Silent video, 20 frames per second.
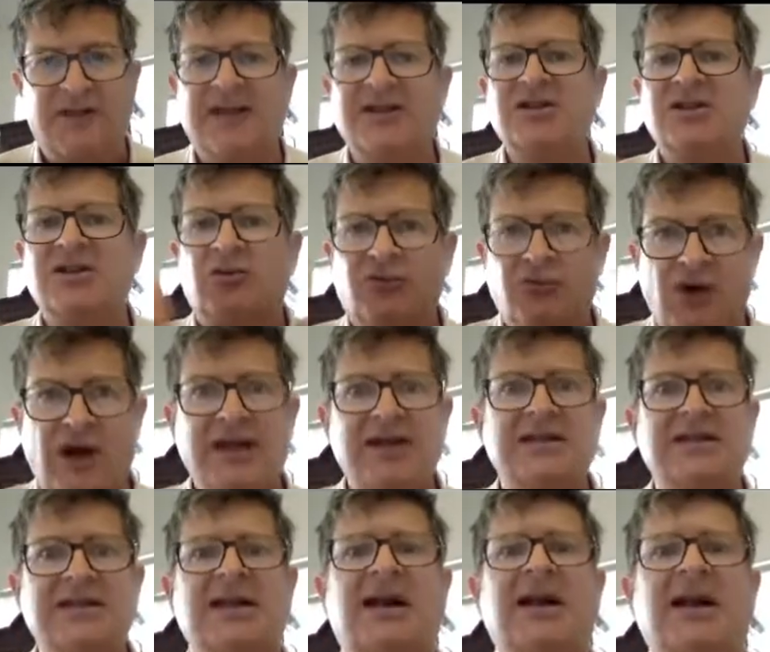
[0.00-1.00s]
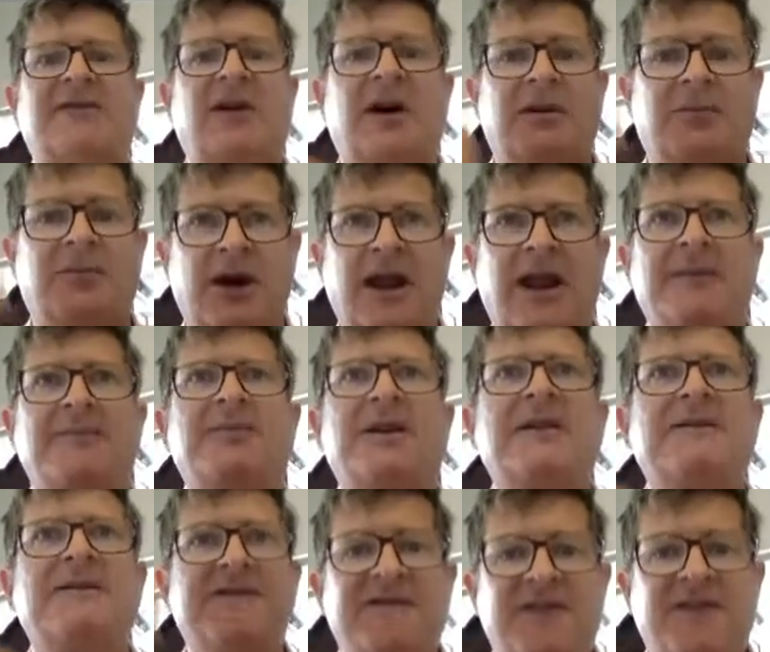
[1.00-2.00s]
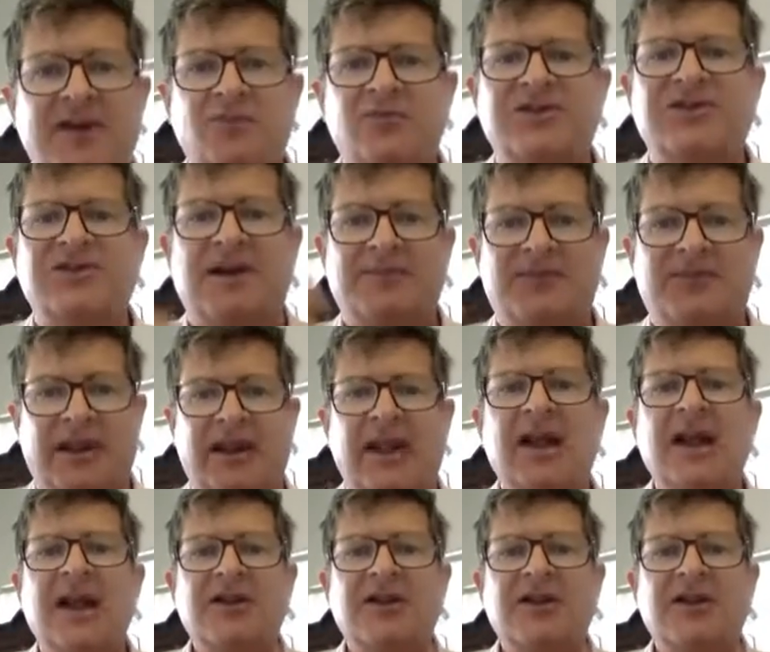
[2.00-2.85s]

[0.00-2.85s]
That's the right side of our brain being fed with something